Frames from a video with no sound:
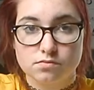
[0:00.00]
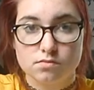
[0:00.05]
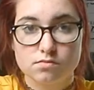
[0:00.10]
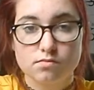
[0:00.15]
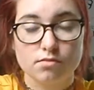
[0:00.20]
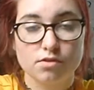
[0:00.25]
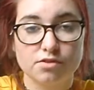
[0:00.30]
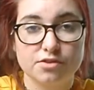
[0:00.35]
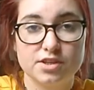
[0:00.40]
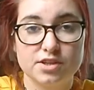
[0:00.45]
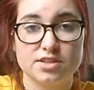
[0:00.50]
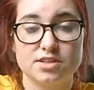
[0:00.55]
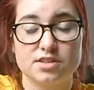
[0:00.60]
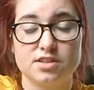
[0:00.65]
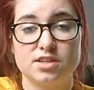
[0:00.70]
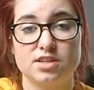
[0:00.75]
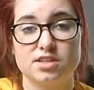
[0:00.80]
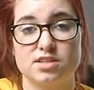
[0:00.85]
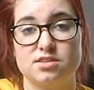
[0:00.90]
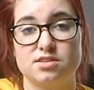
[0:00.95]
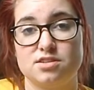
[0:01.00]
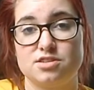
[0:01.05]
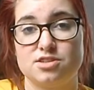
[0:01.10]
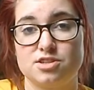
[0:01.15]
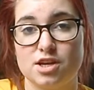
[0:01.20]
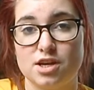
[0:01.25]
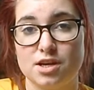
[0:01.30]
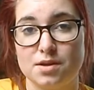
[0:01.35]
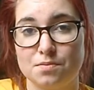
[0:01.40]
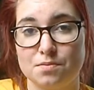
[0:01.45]
This is the
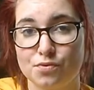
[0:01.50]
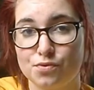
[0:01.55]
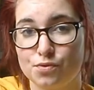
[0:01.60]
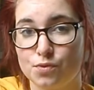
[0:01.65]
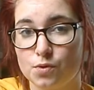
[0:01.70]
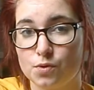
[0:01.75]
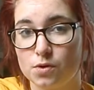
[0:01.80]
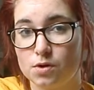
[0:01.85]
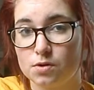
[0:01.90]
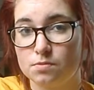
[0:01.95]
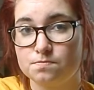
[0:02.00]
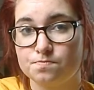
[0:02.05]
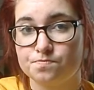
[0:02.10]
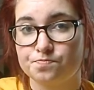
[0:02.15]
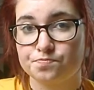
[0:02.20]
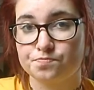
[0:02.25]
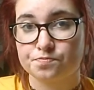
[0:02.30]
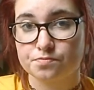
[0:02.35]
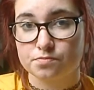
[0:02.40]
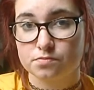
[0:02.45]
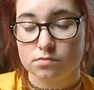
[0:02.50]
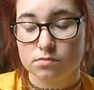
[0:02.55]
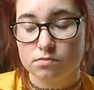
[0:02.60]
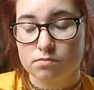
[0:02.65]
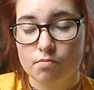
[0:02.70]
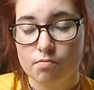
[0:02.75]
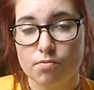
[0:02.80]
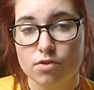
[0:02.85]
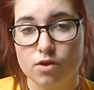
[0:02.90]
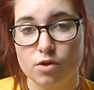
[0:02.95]
same for
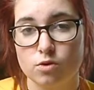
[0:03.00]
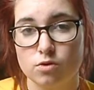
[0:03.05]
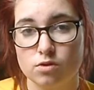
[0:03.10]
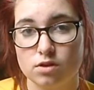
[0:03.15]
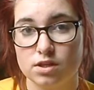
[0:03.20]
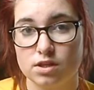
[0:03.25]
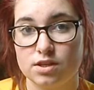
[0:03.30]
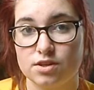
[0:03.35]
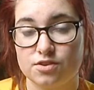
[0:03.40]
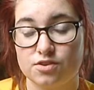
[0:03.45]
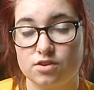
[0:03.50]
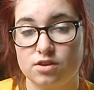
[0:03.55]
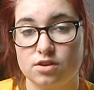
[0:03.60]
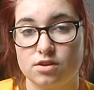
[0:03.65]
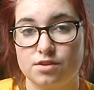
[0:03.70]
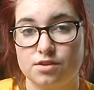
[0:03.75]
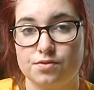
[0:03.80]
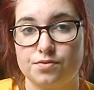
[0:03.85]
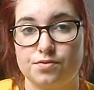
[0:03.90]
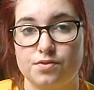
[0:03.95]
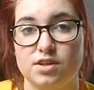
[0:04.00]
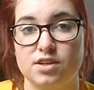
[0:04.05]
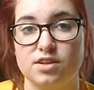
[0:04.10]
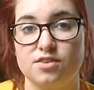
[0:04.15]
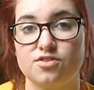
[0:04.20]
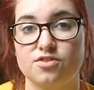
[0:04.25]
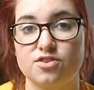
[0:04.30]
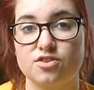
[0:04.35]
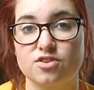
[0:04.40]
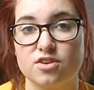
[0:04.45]
all his other
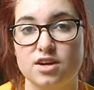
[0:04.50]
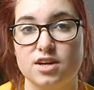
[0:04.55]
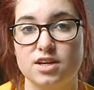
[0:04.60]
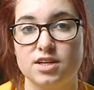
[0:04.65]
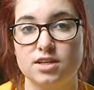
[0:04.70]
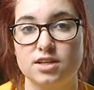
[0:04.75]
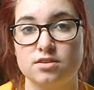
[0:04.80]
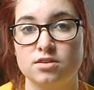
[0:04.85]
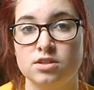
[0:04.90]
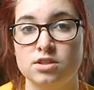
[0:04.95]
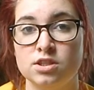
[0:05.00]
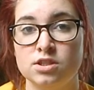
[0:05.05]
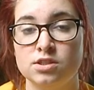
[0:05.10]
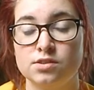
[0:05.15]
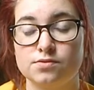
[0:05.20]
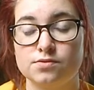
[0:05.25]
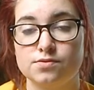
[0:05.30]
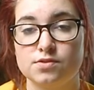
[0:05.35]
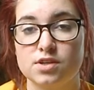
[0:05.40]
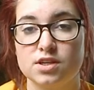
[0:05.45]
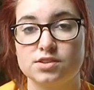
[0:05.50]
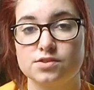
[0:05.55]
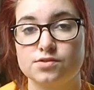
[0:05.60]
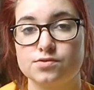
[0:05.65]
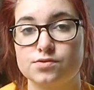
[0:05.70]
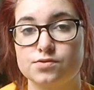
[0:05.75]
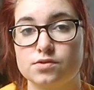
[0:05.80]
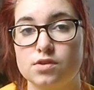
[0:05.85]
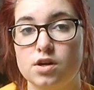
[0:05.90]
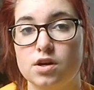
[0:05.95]
friends and
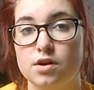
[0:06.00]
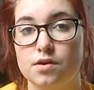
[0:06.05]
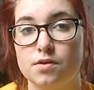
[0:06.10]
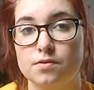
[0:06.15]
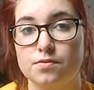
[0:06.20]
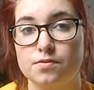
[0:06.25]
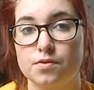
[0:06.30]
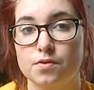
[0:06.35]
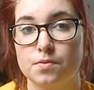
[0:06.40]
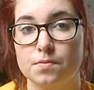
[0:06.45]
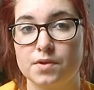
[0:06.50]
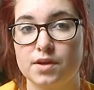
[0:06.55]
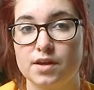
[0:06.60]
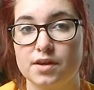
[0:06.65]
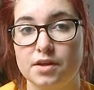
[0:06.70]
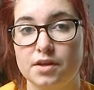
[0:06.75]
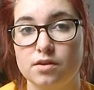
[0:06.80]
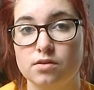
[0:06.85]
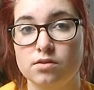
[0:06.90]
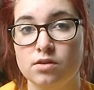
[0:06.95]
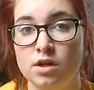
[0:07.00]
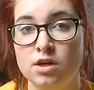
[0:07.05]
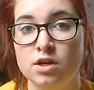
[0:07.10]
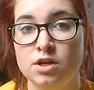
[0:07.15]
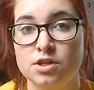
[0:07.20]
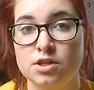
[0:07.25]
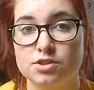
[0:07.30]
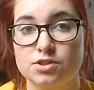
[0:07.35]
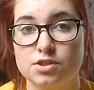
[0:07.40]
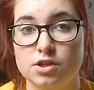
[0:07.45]
friends from Daniel.
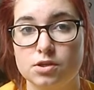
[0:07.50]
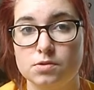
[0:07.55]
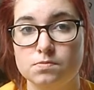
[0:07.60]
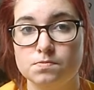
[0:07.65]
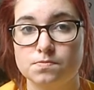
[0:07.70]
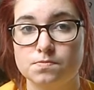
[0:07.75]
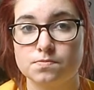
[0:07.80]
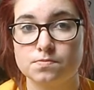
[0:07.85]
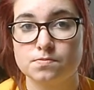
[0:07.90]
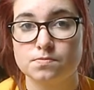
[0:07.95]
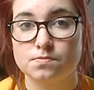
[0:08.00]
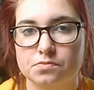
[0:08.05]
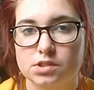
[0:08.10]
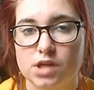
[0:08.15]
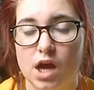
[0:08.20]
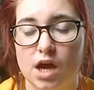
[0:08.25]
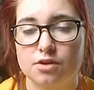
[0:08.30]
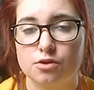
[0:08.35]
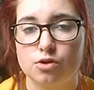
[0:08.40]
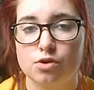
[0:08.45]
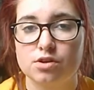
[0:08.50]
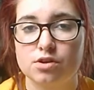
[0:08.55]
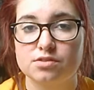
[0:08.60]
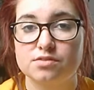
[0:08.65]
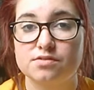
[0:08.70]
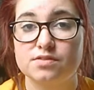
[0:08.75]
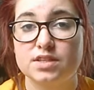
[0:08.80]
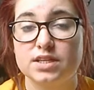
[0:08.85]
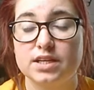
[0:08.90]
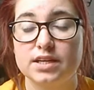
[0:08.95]
So another
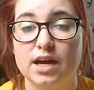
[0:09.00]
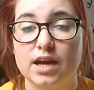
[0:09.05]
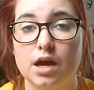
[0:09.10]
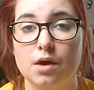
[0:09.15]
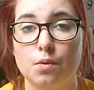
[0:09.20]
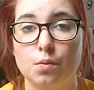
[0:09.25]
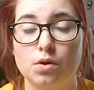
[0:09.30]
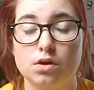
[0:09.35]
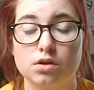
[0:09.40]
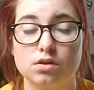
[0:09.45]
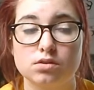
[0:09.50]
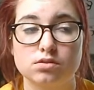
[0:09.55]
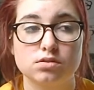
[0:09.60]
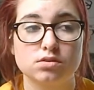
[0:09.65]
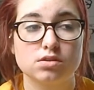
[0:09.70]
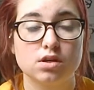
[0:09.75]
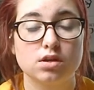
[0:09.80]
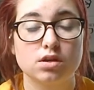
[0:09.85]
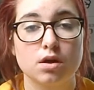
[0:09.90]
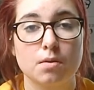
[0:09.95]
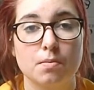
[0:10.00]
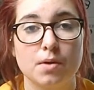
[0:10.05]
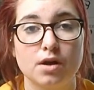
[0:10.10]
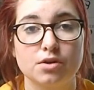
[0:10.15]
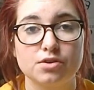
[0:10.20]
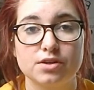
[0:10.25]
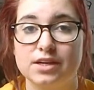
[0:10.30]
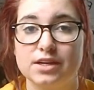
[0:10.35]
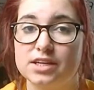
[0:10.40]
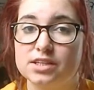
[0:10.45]
thing I want to talk
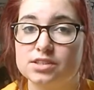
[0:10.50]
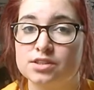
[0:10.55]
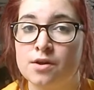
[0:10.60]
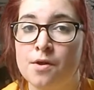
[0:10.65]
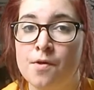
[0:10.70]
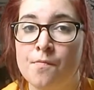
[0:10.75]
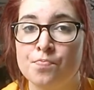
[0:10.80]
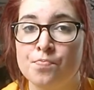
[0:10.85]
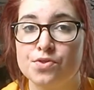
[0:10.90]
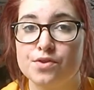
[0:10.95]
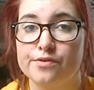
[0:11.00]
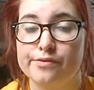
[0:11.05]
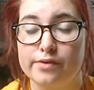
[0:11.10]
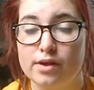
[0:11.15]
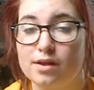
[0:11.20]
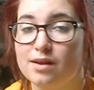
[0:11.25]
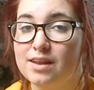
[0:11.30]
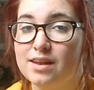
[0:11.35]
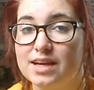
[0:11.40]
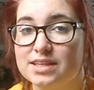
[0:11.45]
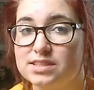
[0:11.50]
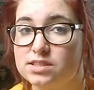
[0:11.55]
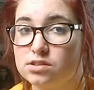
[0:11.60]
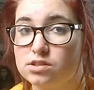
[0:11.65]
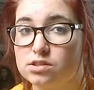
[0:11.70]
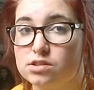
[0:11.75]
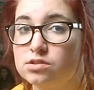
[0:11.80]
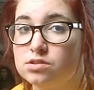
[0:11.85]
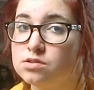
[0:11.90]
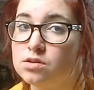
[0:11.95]
about is Phil
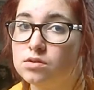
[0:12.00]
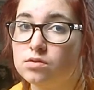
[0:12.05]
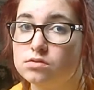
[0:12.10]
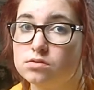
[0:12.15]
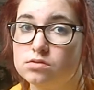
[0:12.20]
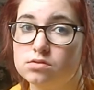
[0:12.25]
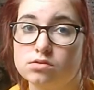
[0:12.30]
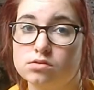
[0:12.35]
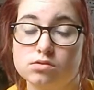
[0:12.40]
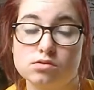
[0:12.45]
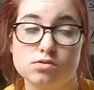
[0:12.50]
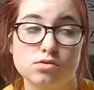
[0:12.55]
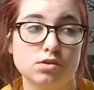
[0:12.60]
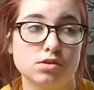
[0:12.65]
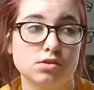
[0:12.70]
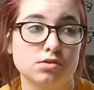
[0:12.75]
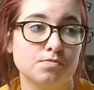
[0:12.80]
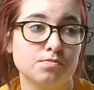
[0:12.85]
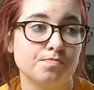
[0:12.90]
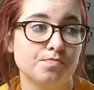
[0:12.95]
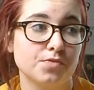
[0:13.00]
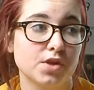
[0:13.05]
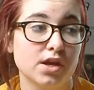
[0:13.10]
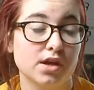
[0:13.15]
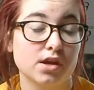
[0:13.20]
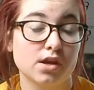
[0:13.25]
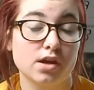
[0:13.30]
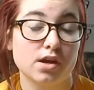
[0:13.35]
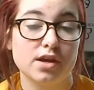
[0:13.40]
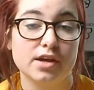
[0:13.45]
Lester, or
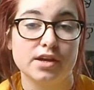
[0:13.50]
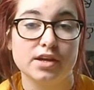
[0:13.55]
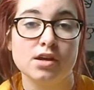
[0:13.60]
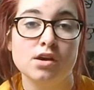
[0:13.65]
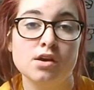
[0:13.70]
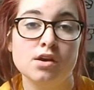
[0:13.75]
aka